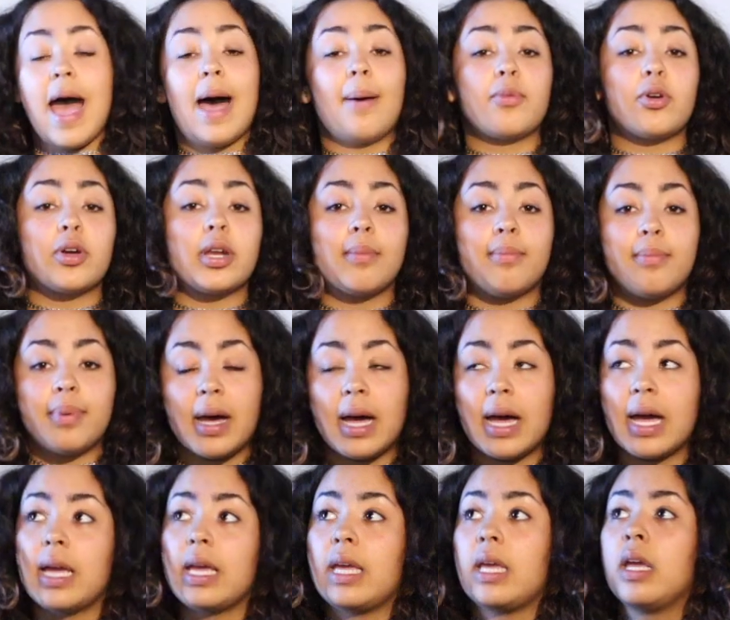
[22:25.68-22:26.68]
I'm gonna
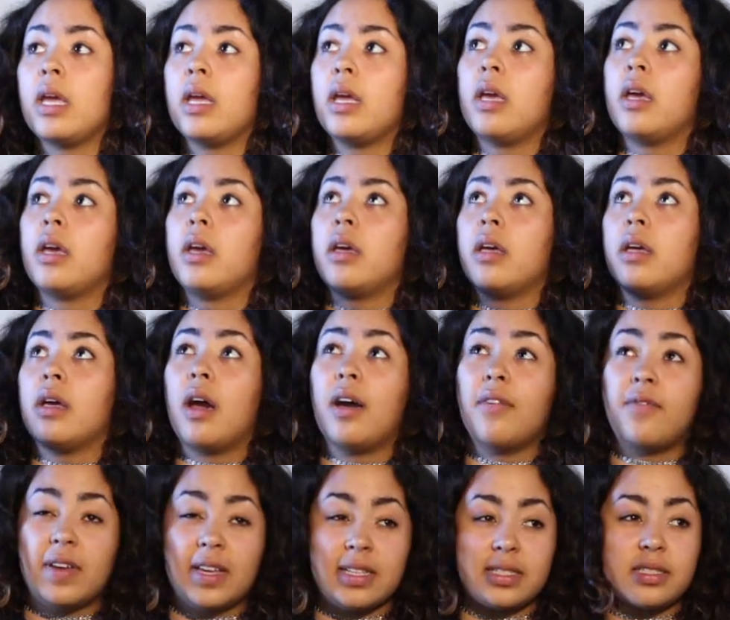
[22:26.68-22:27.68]
buy
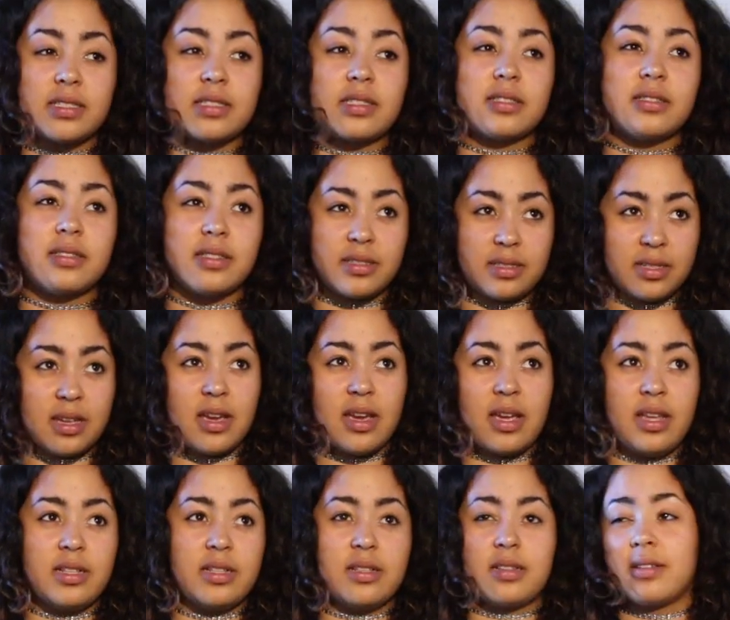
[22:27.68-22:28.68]
vests
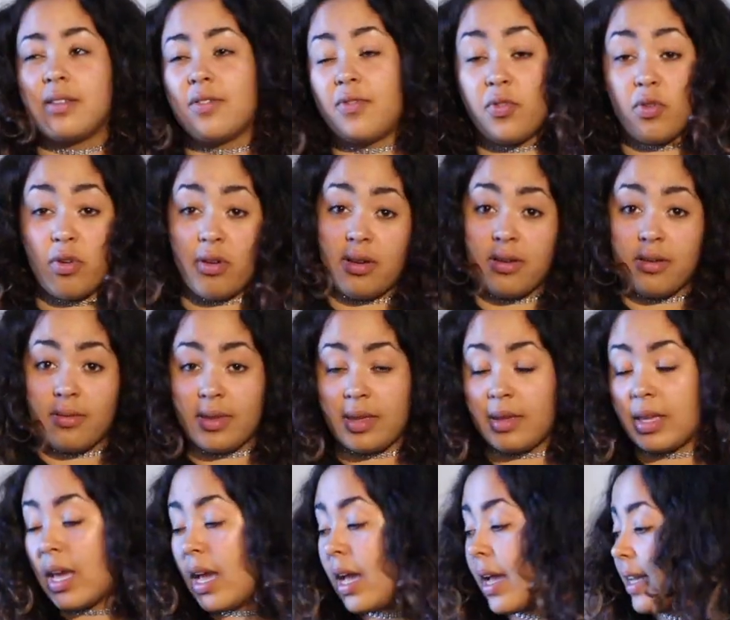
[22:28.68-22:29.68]
designed for
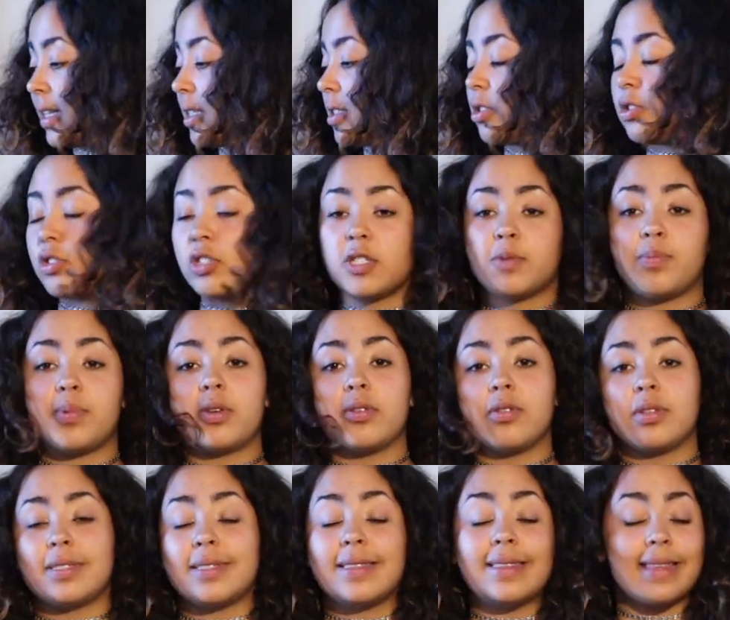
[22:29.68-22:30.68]
guys just
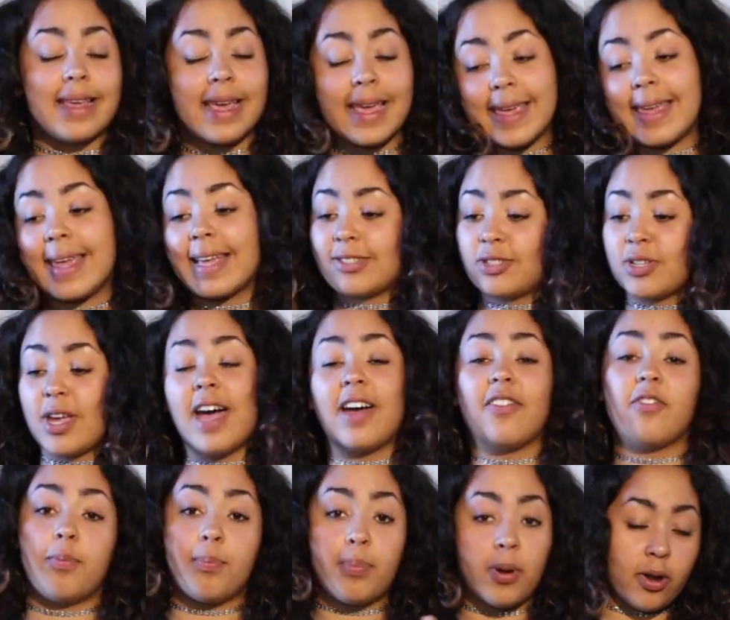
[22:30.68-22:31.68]
because they get to
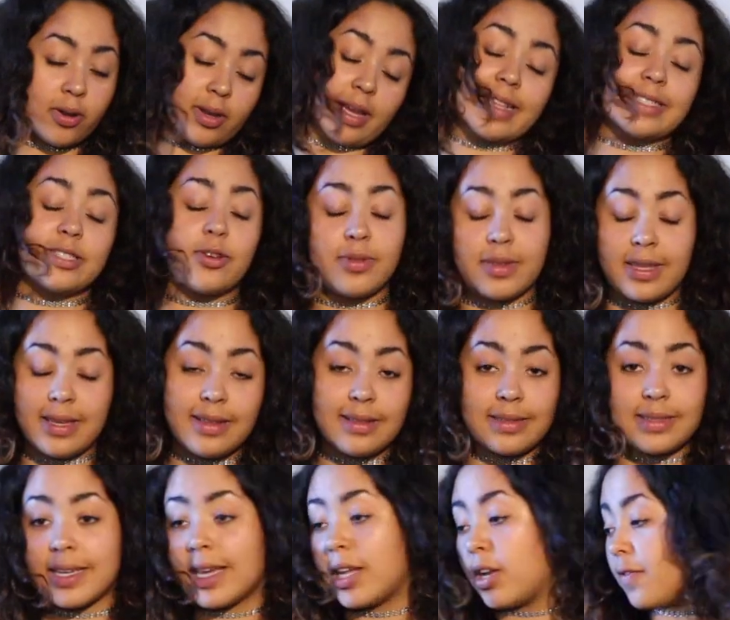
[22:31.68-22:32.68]
have pockets on the
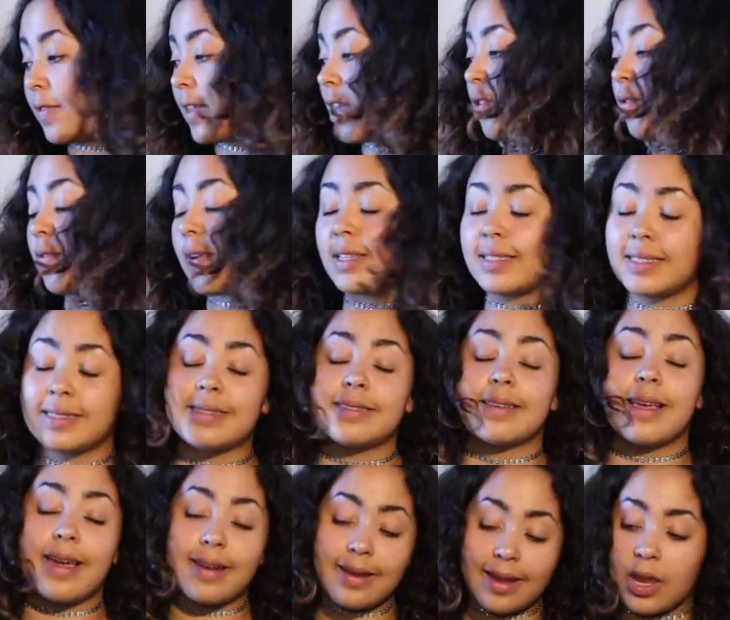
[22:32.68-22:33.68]
inside of their vests,
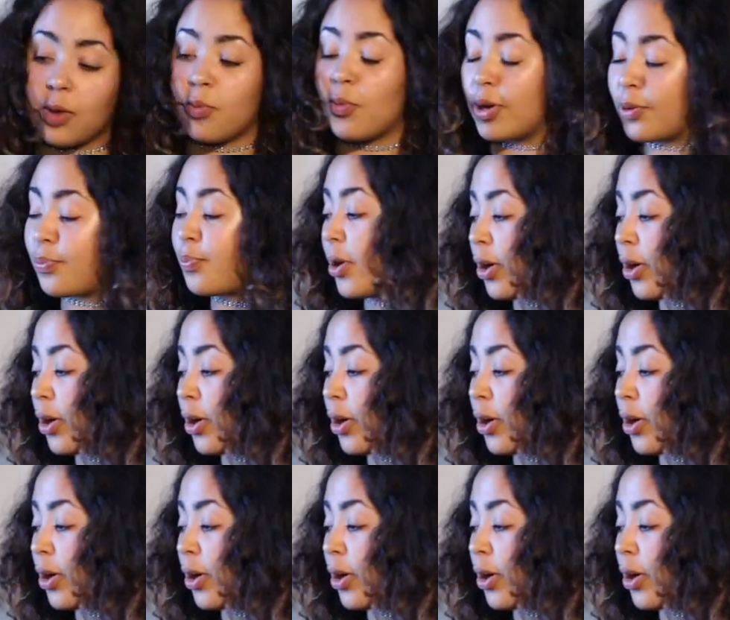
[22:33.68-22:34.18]
and I want